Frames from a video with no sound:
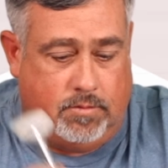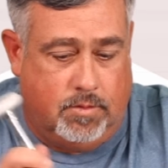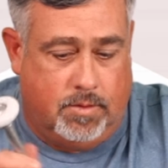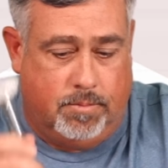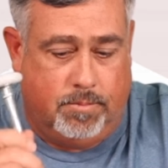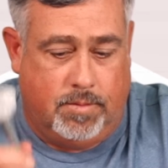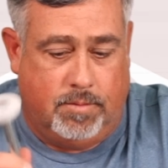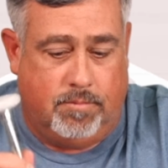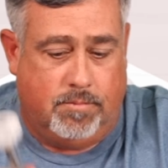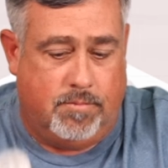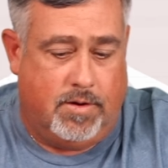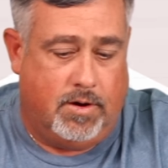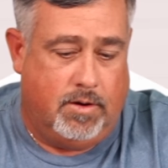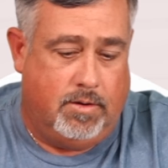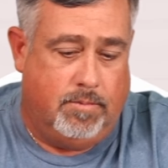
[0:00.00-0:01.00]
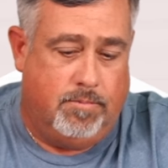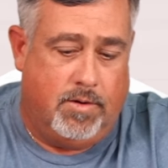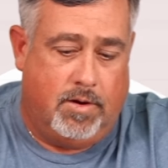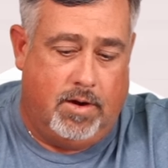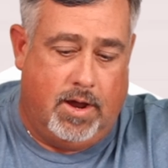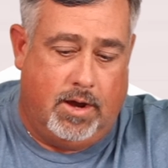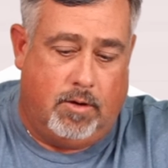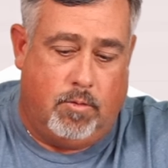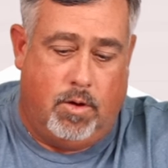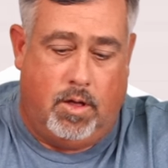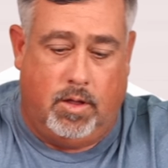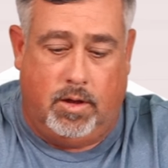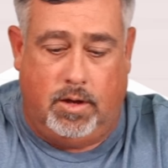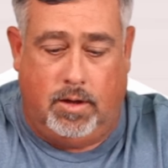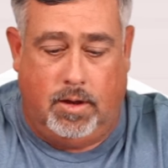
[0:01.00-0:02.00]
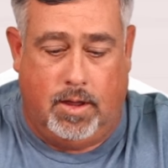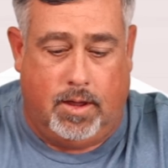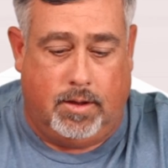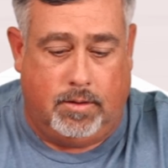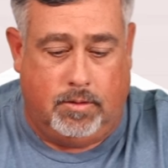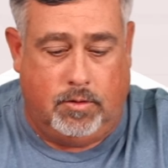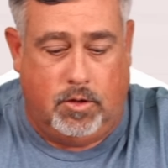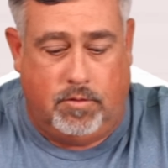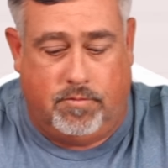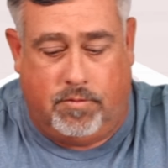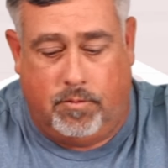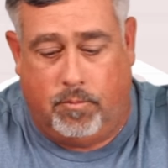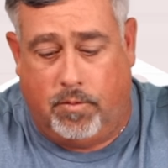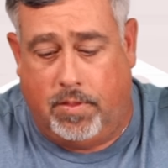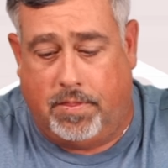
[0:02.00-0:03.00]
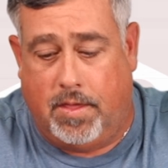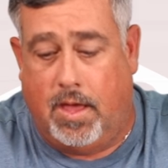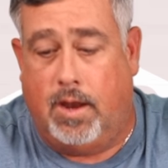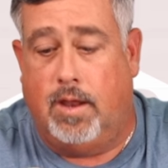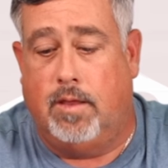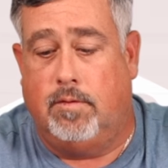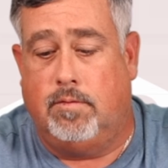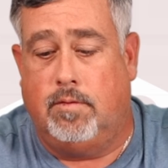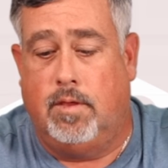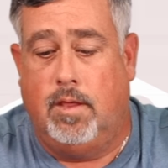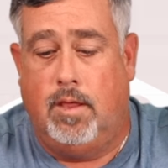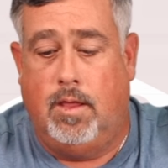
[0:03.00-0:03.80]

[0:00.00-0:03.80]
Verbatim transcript: So they're, they're very, very high quality, uh, good for what that is.